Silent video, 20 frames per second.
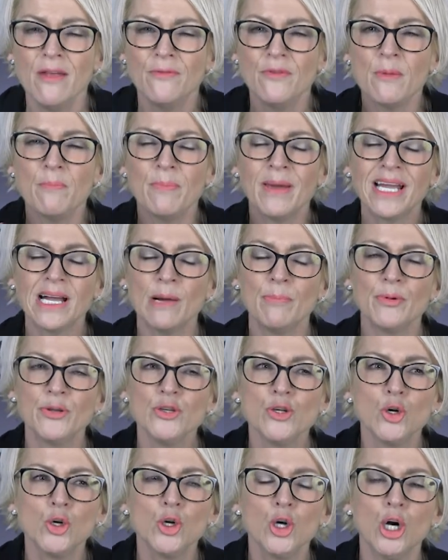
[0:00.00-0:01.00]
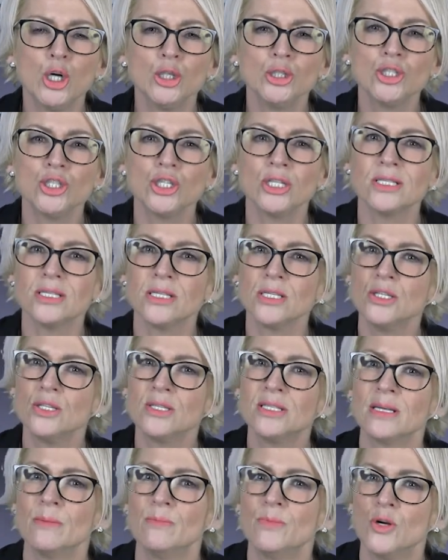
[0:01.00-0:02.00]
they pick up on your conscious and your
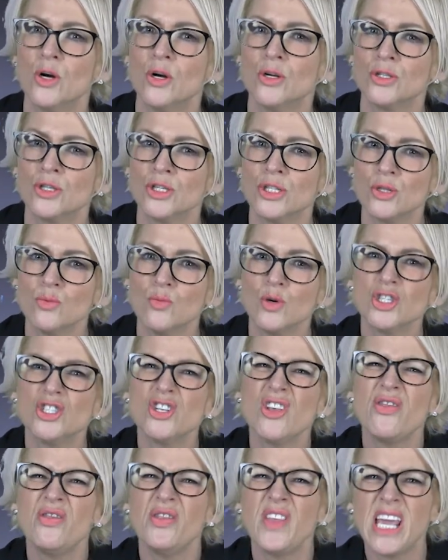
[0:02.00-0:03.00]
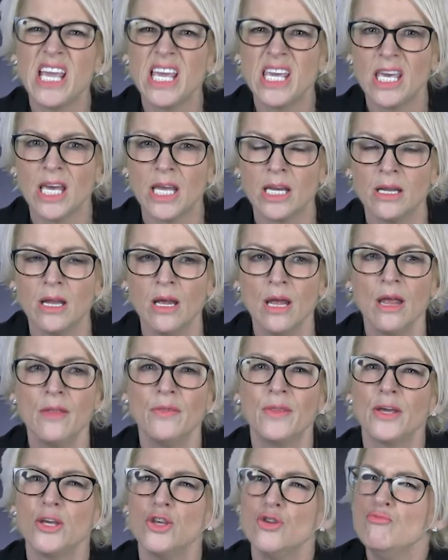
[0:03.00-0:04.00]
subconscious and what you're thinking
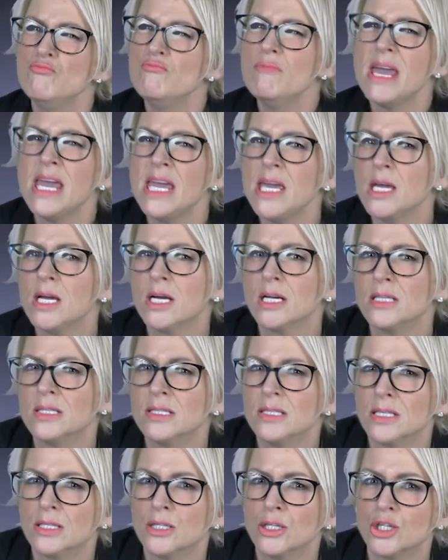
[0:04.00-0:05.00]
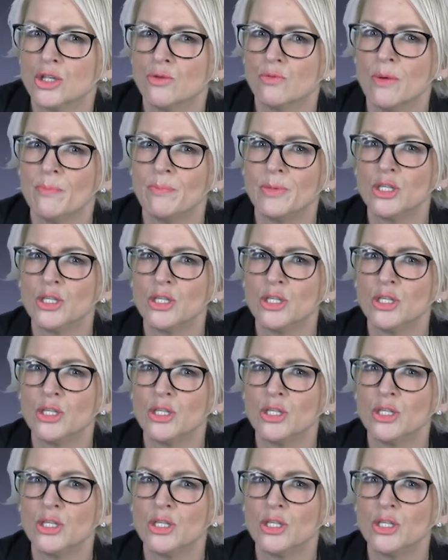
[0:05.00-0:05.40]
that you may consider doing,